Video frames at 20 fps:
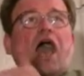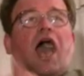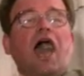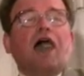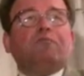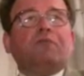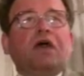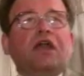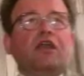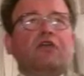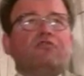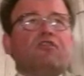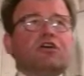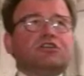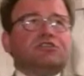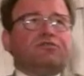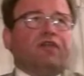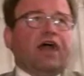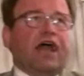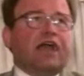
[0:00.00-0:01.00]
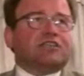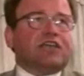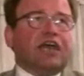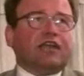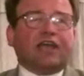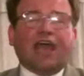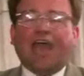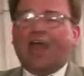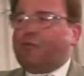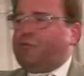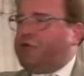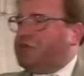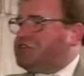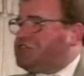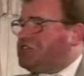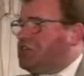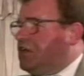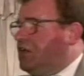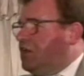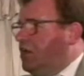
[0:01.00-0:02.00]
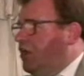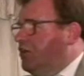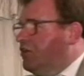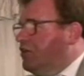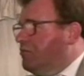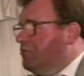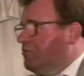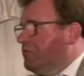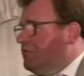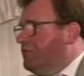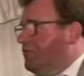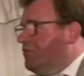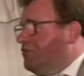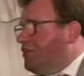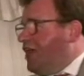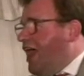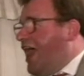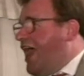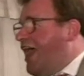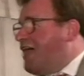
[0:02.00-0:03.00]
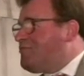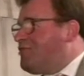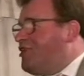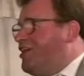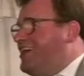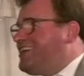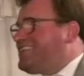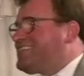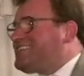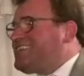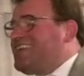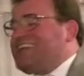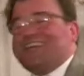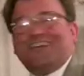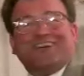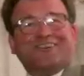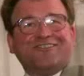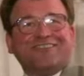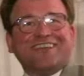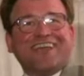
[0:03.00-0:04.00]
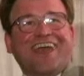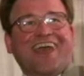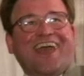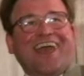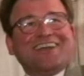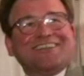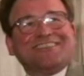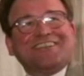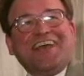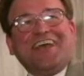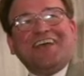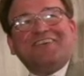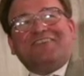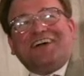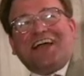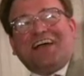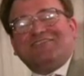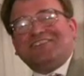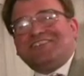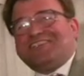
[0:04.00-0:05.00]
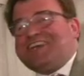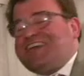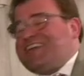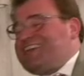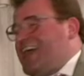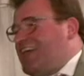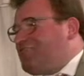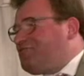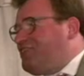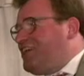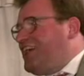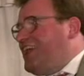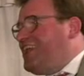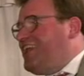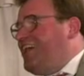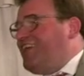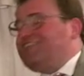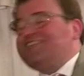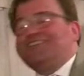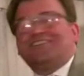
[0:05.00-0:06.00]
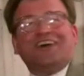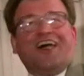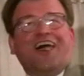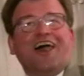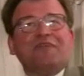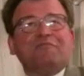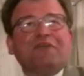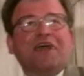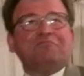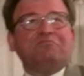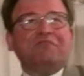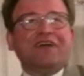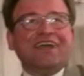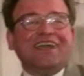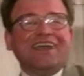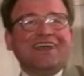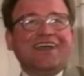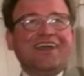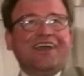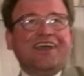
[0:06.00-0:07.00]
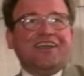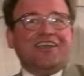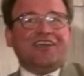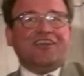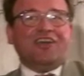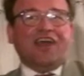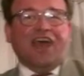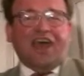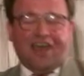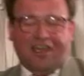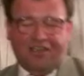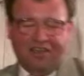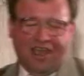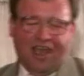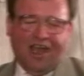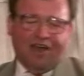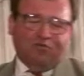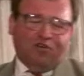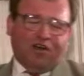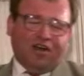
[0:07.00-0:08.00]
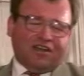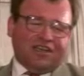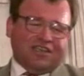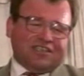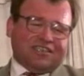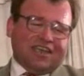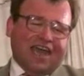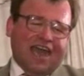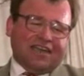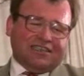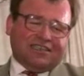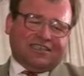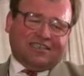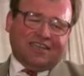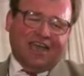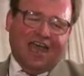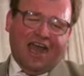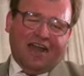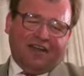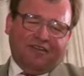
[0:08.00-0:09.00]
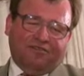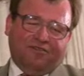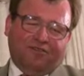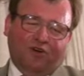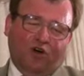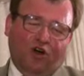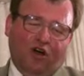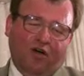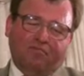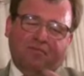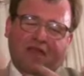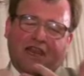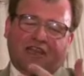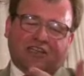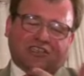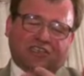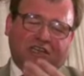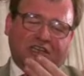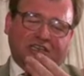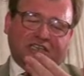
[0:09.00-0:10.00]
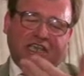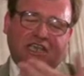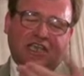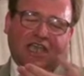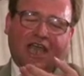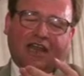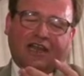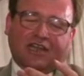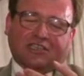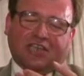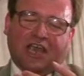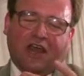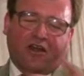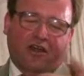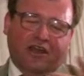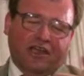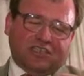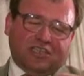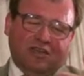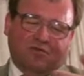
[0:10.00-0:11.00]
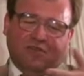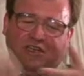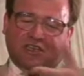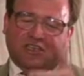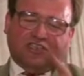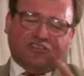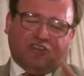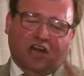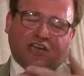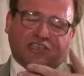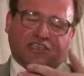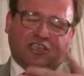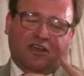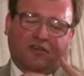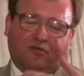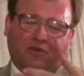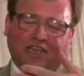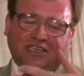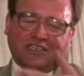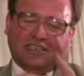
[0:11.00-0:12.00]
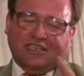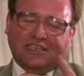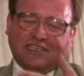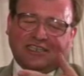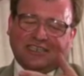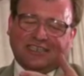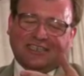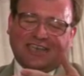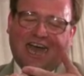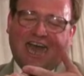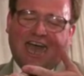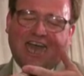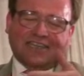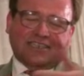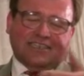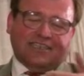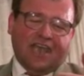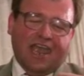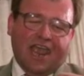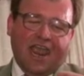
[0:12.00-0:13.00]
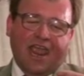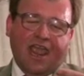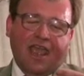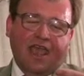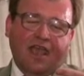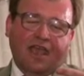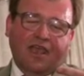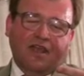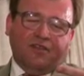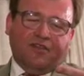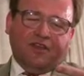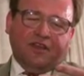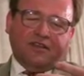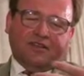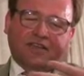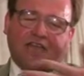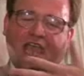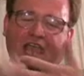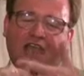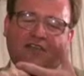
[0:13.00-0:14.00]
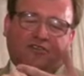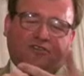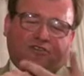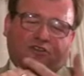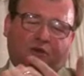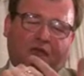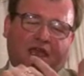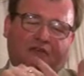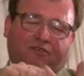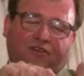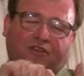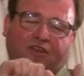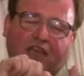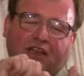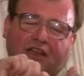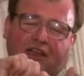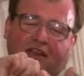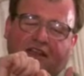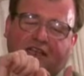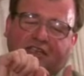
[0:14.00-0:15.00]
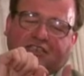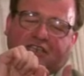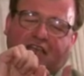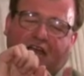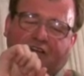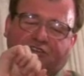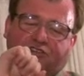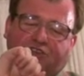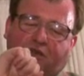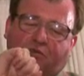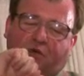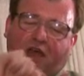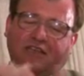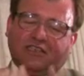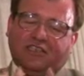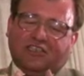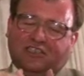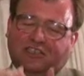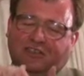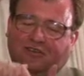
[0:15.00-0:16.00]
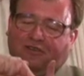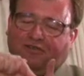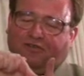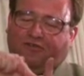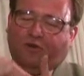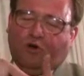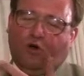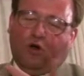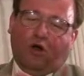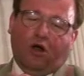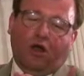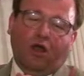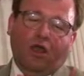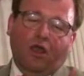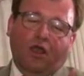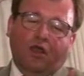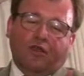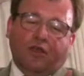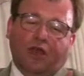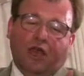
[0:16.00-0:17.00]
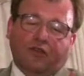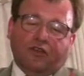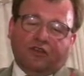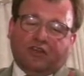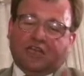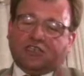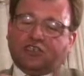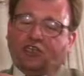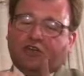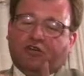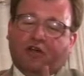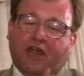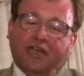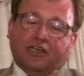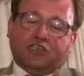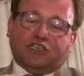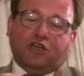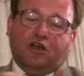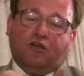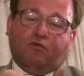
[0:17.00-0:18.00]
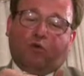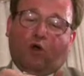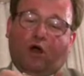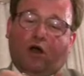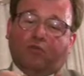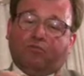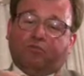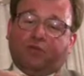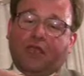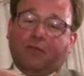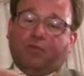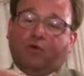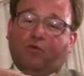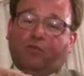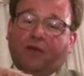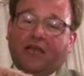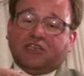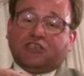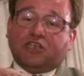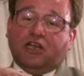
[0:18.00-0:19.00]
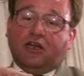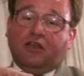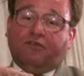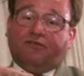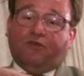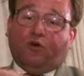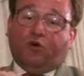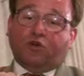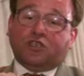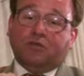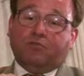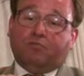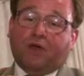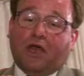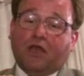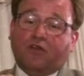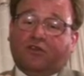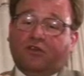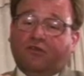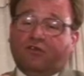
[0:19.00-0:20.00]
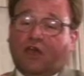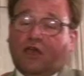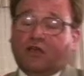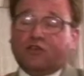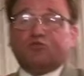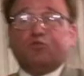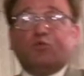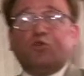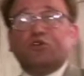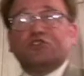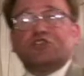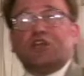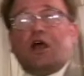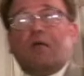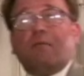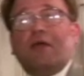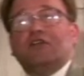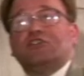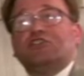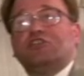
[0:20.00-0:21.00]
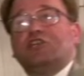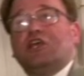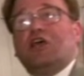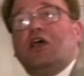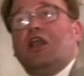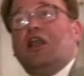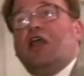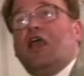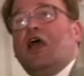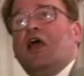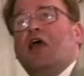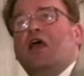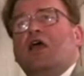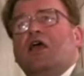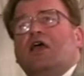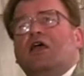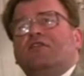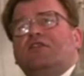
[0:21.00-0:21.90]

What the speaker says: And many of those flags had the hammer and sickle on them. The hammer and sickle, yes. We haven't seen that for a long time, have they? You know, and what does that stand for? Militant egalitarianism, the destruction of Western society, the death to everything that this country once stood for, the desecration of what people basically fought in both of those wars that I mentioned earlier.